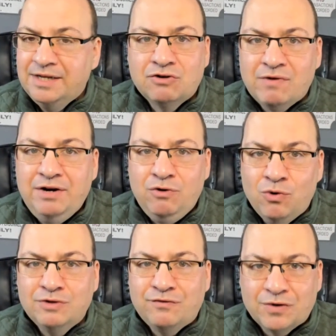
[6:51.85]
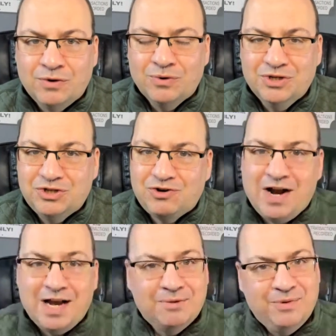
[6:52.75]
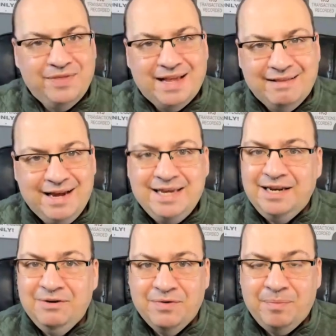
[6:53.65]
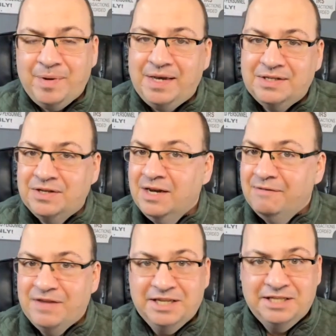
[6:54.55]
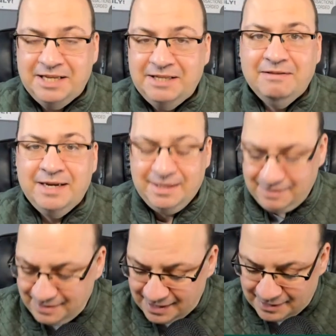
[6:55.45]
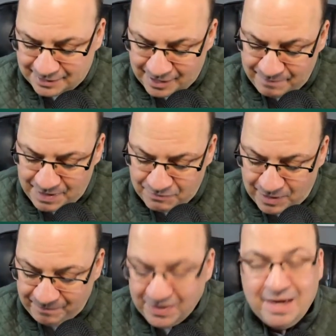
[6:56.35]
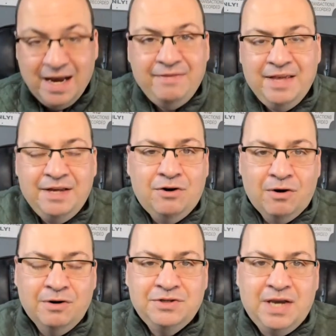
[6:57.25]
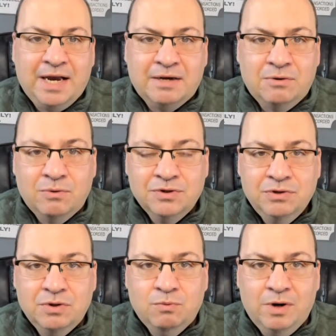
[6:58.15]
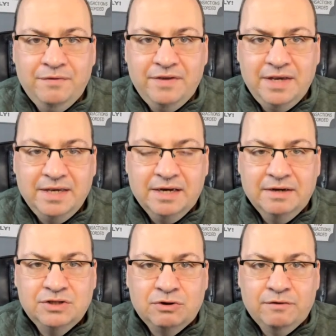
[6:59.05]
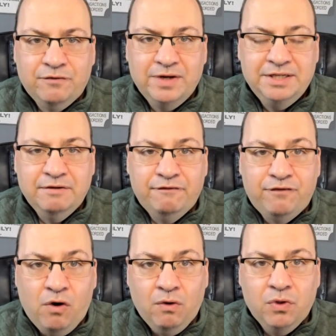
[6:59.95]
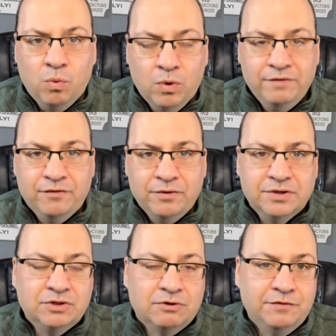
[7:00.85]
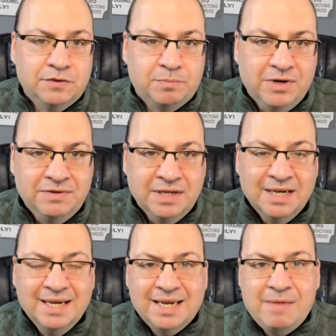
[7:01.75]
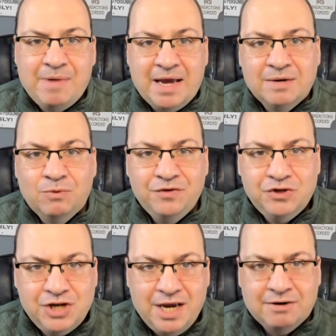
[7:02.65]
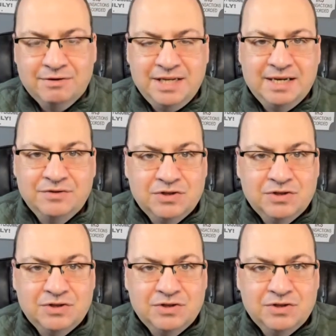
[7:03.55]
It's a great horse for course track. And when they like it here in the past, they tend to like it the next time they run. And then Arzak, a horse who had won the uh, turf race in the fall, the Woodford, the turf sprint, came back and won the Shaker Town.